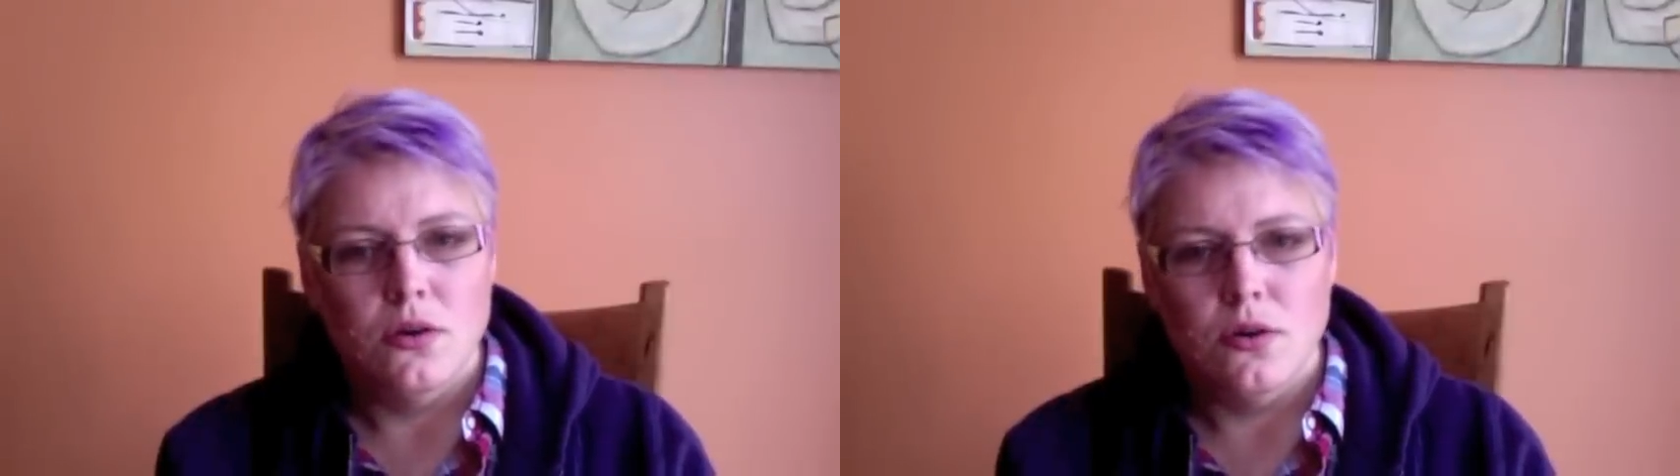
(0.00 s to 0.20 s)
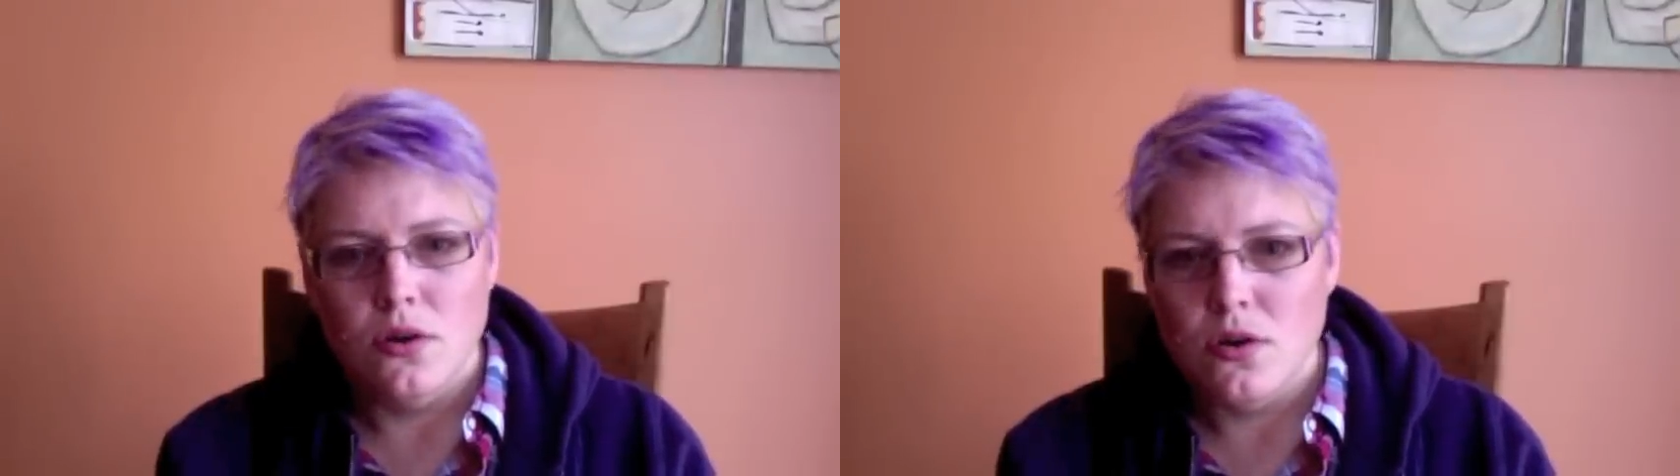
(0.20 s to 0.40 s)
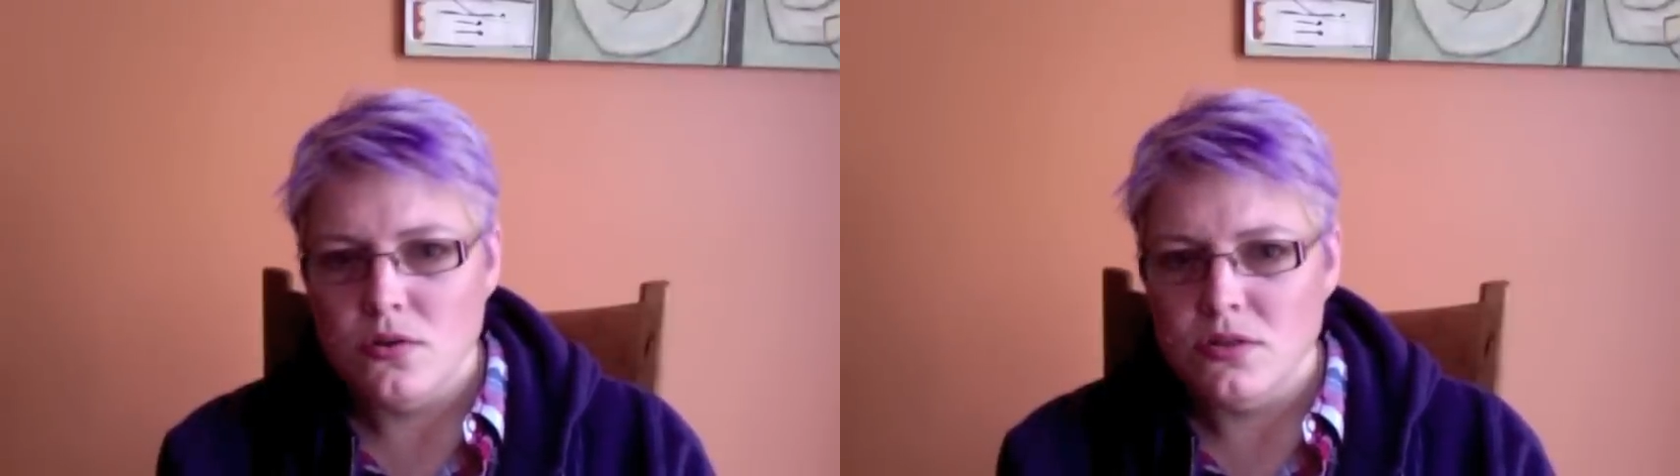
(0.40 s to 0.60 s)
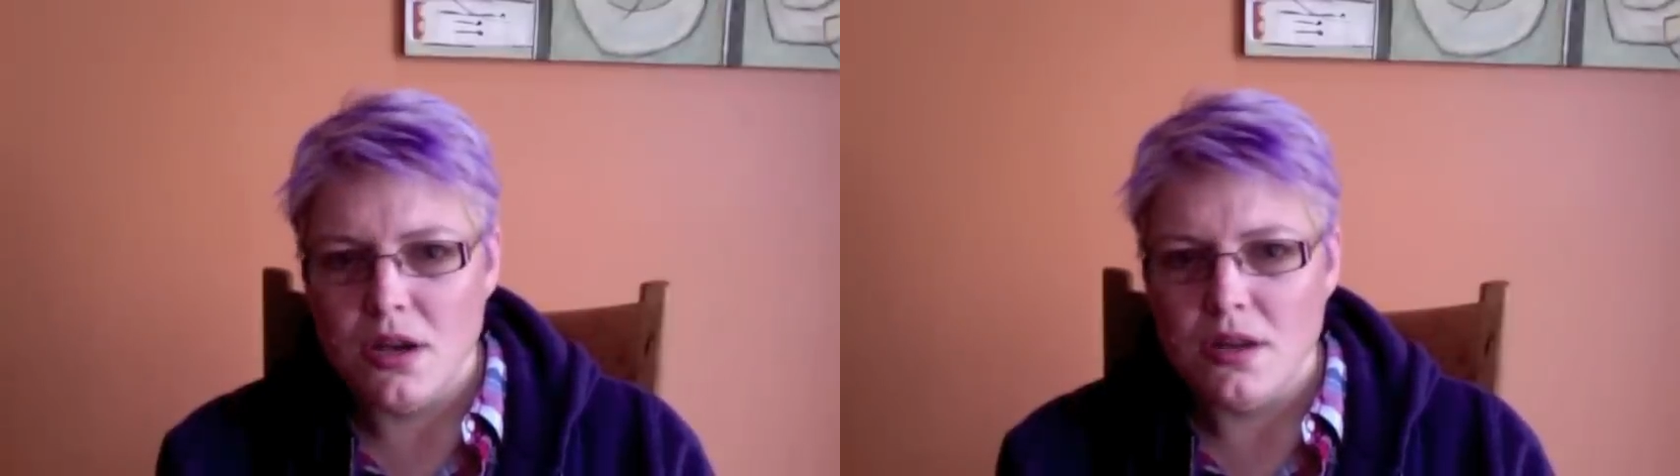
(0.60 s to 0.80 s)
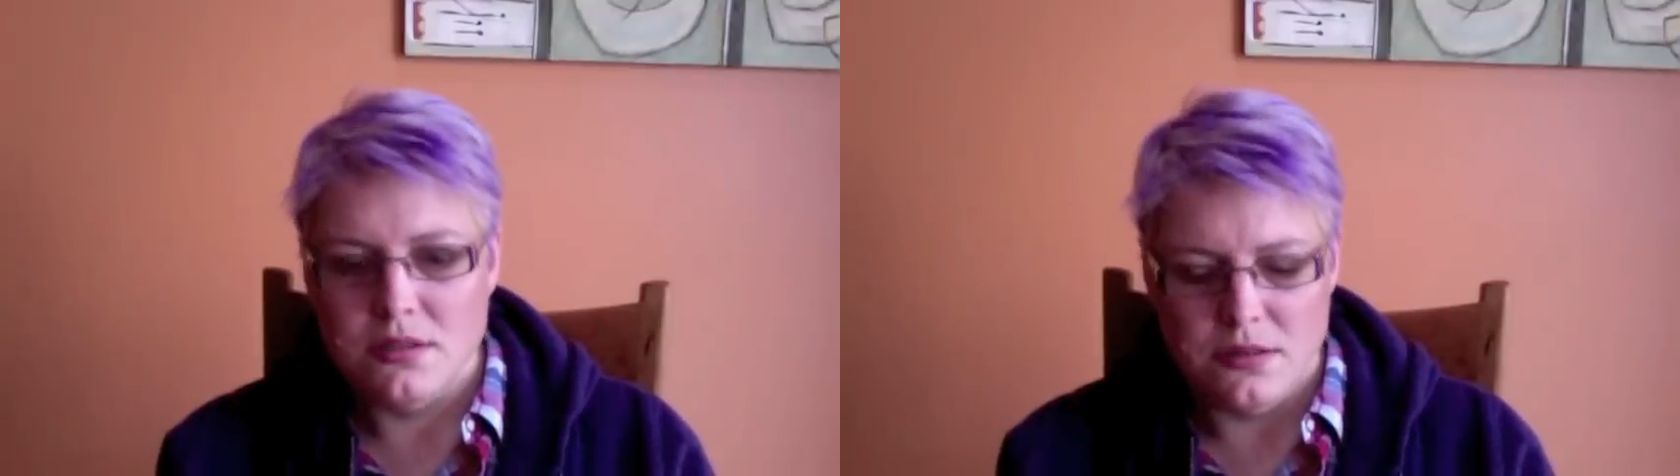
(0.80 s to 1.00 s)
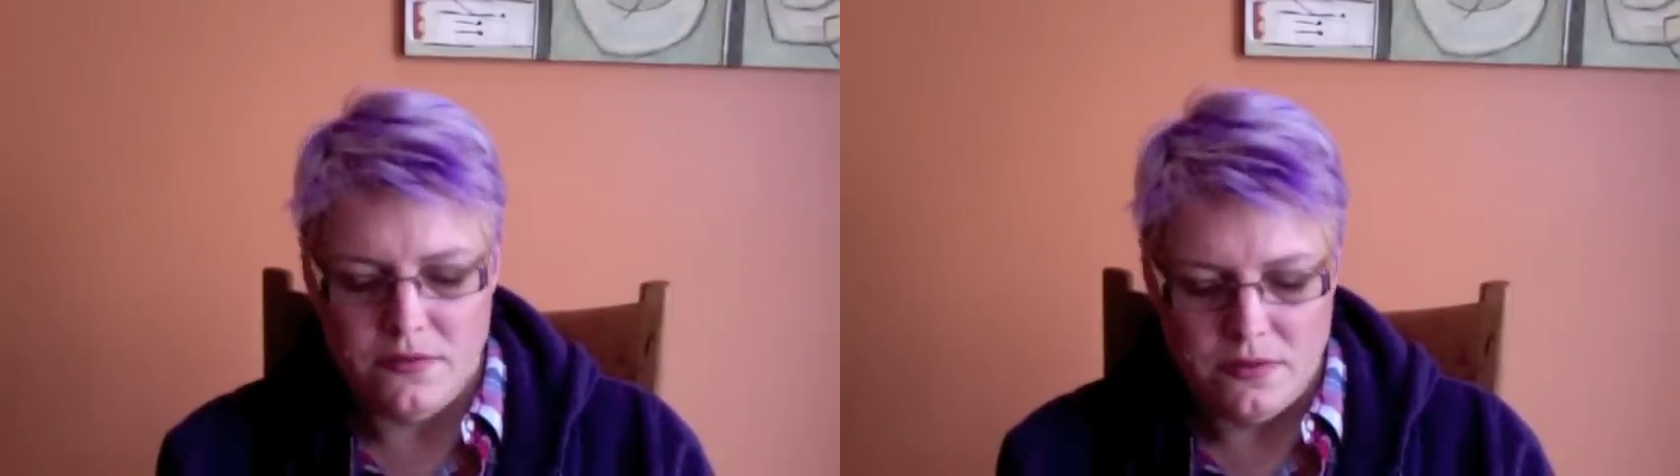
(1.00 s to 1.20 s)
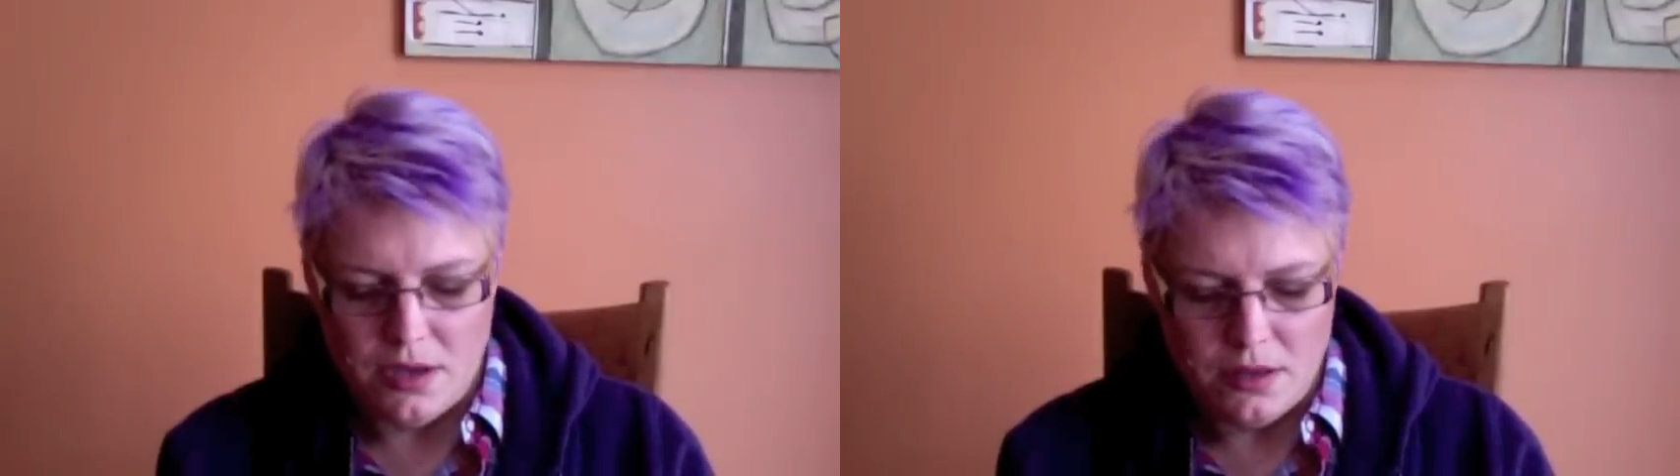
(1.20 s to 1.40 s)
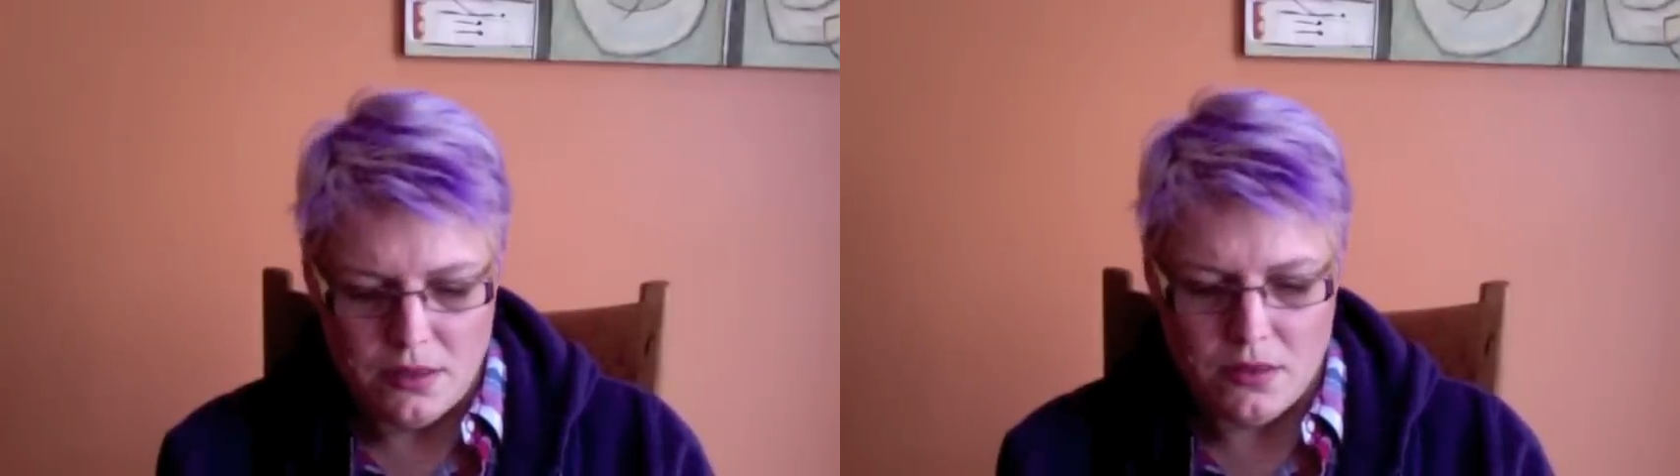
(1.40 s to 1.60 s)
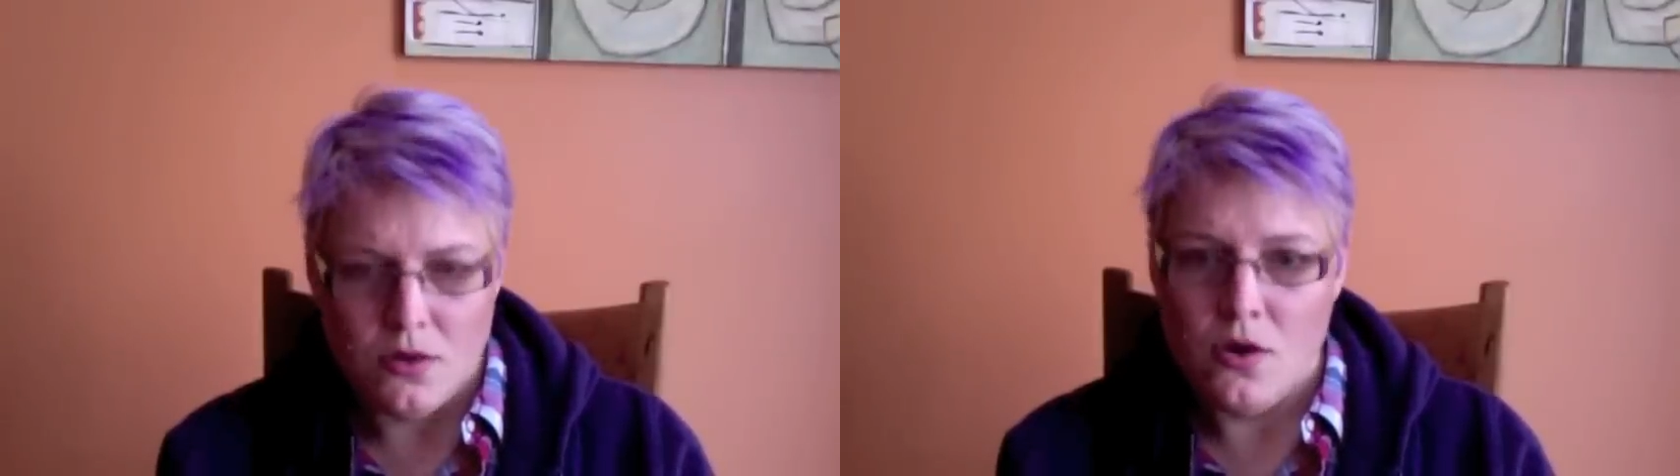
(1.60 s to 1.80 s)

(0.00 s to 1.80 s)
or hold on to faith